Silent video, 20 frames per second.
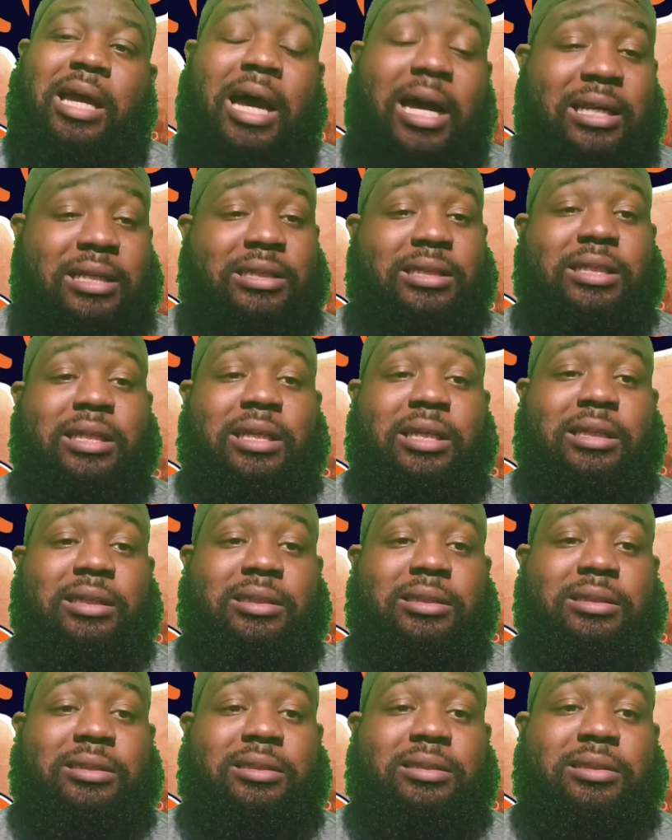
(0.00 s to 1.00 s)
Honestly,
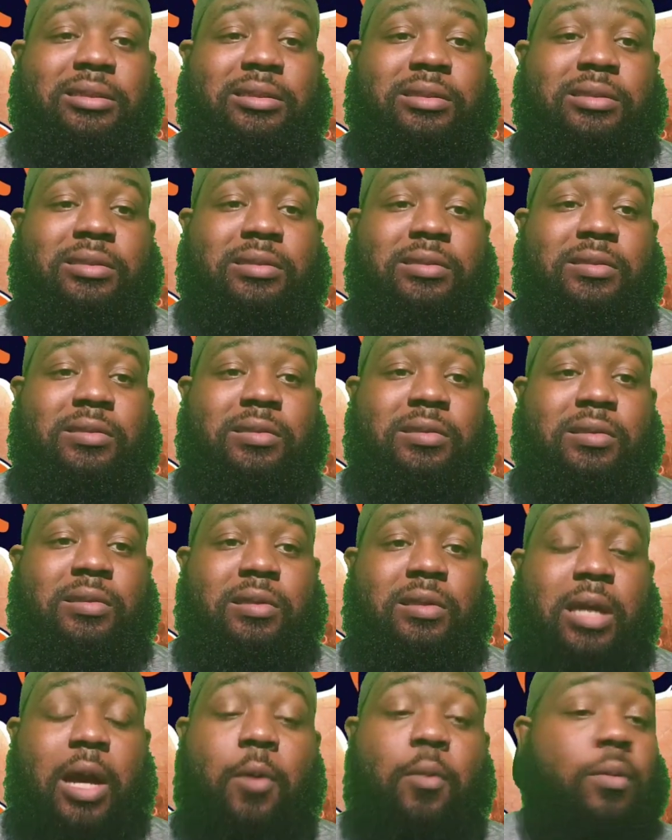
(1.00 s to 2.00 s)

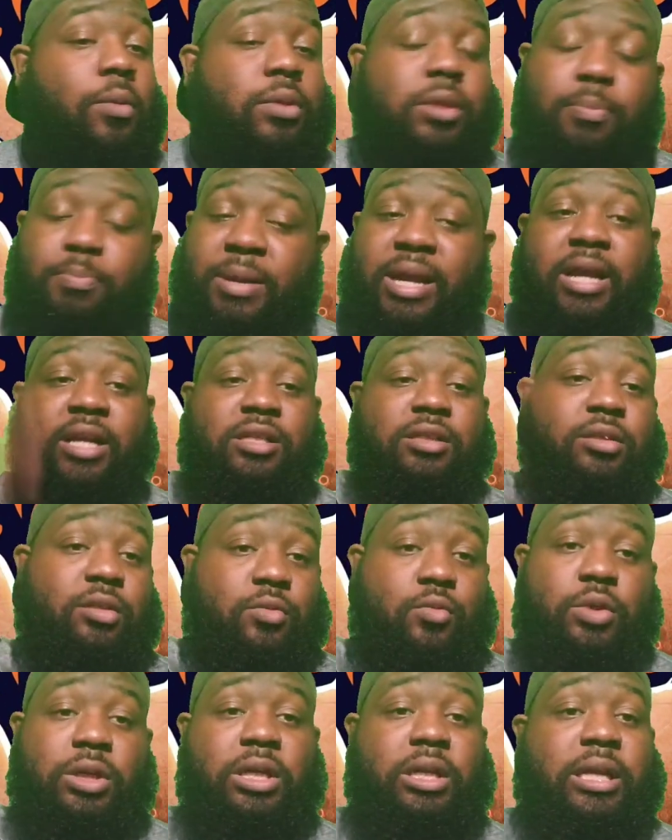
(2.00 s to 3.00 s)
the Bears
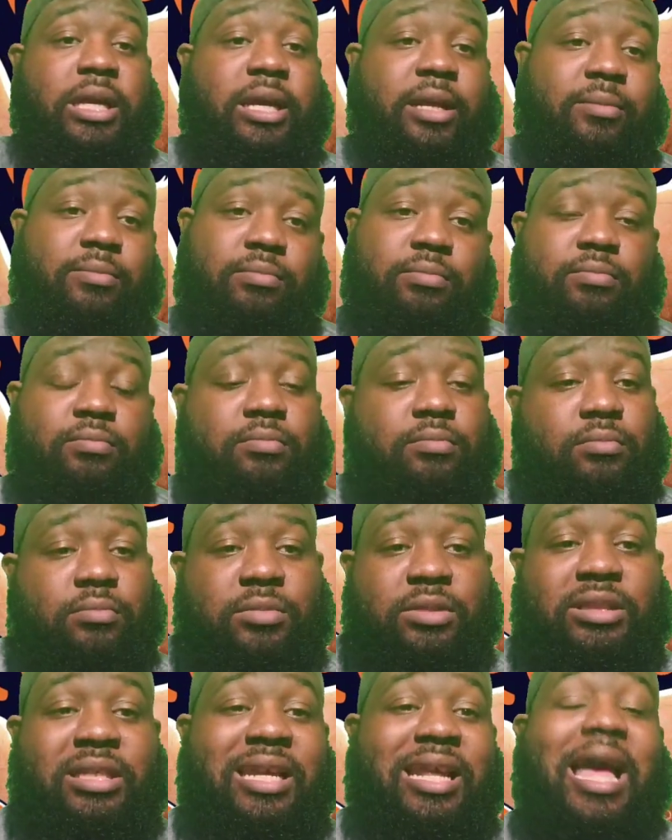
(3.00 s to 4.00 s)
going to win.
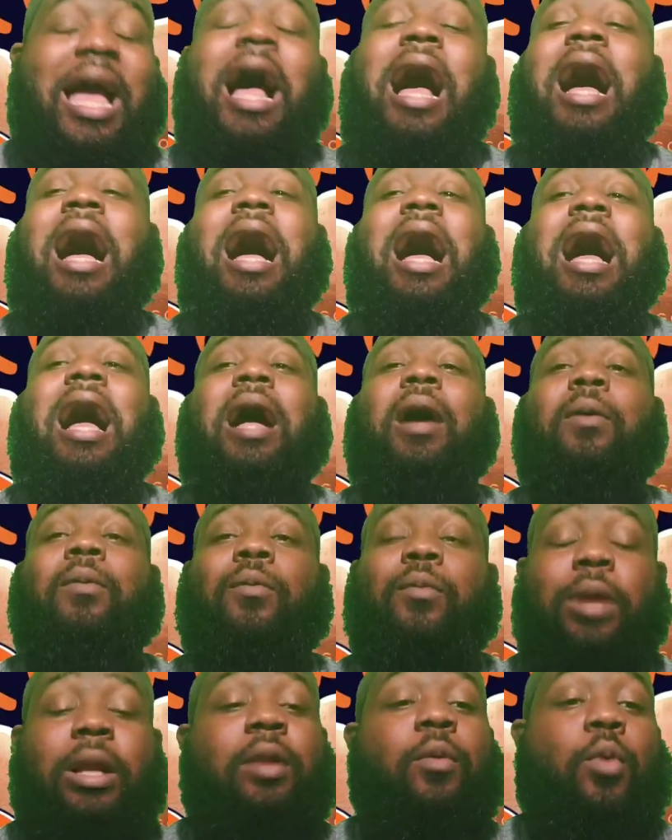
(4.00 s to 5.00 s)
I
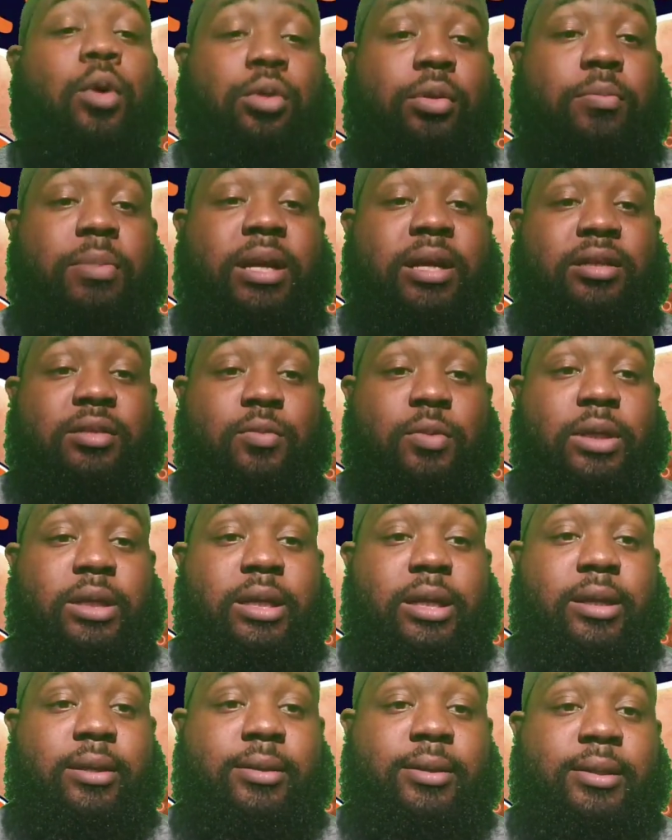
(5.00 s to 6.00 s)
really want the Bears.
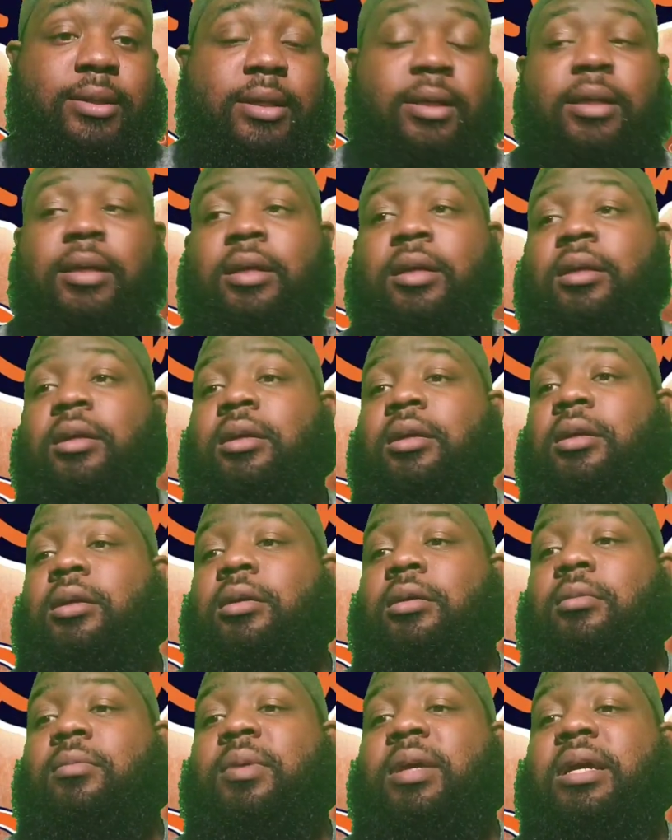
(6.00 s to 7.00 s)

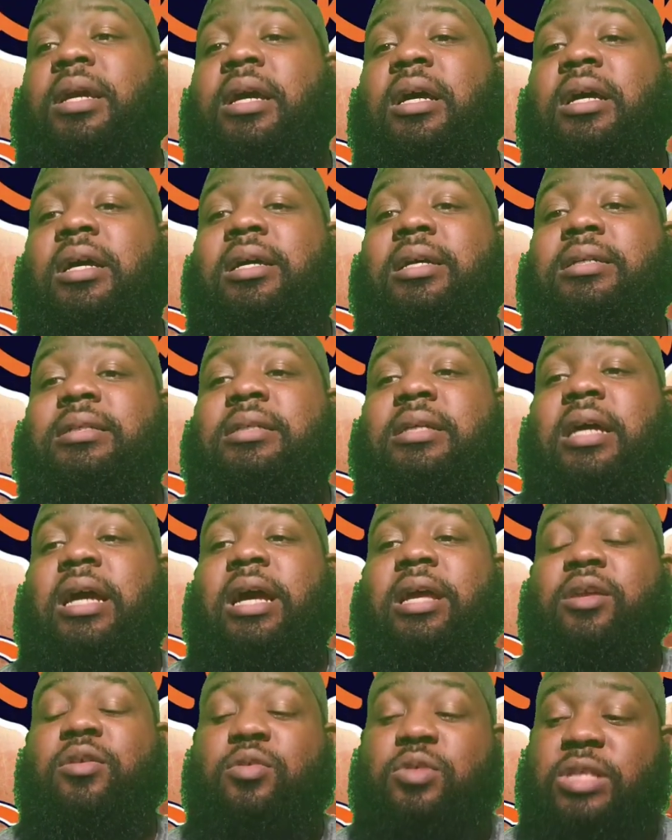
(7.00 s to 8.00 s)
Because
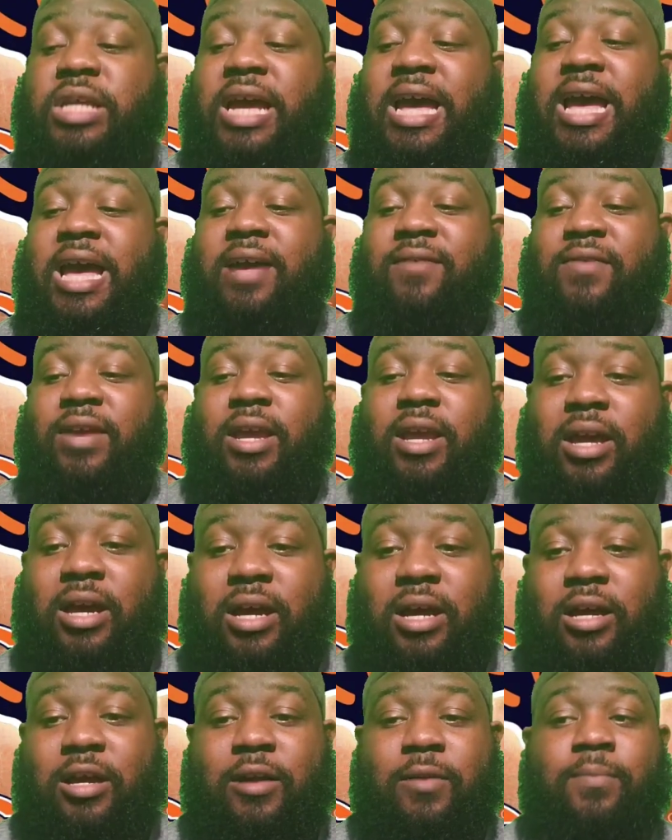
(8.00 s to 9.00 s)
I used to have
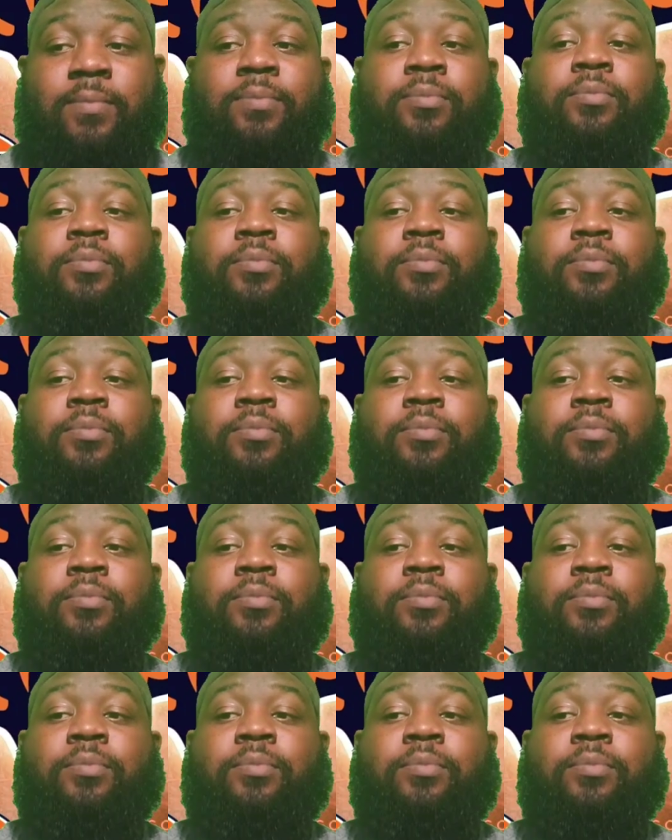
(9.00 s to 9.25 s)
a